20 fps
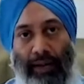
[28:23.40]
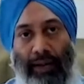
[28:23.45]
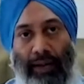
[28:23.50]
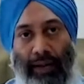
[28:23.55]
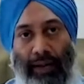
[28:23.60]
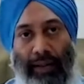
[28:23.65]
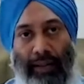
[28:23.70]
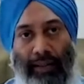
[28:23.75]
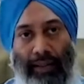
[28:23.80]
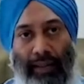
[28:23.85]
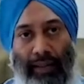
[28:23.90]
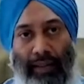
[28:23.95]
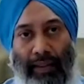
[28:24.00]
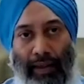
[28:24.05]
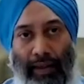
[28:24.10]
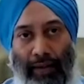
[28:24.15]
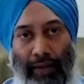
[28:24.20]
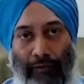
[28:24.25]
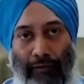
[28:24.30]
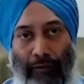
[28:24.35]
And
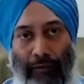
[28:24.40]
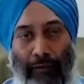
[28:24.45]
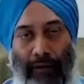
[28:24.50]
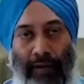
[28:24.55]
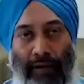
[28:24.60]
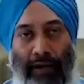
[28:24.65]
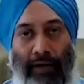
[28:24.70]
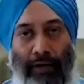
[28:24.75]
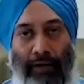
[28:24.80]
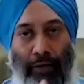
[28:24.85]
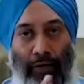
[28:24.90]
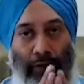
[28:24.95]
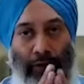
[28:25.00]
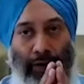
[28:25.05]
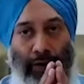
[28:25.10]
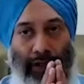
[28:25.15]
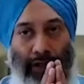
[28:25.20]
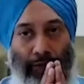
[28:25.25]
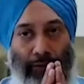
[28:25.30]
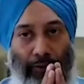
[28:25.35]
therefore, their
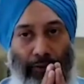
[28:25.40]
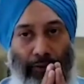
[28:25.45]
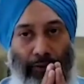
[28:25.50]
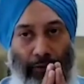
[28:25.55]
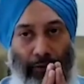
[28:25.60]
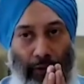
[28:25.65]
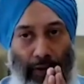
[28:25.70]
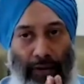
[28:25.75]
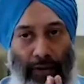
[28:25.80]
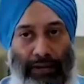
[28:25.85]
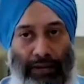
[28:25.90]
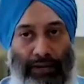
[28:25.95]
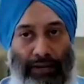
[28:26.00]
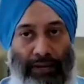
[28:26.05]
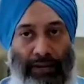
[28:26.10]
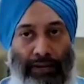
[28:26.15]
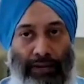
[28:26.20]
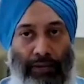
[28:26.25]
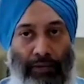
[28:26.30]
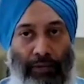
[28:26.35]
only focus
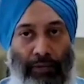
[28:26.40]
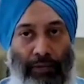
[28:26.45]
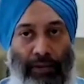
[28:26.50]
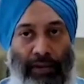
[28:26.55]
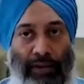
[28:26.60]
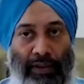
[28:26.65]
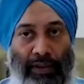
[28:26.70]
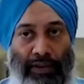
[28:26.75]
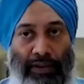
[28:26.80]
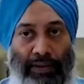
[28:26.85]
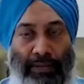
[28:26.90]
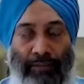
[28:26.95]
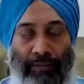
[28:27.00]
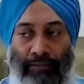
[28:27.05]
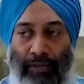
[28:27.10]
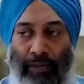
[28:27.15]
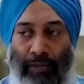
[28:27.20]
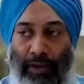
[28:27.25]
is going to be this.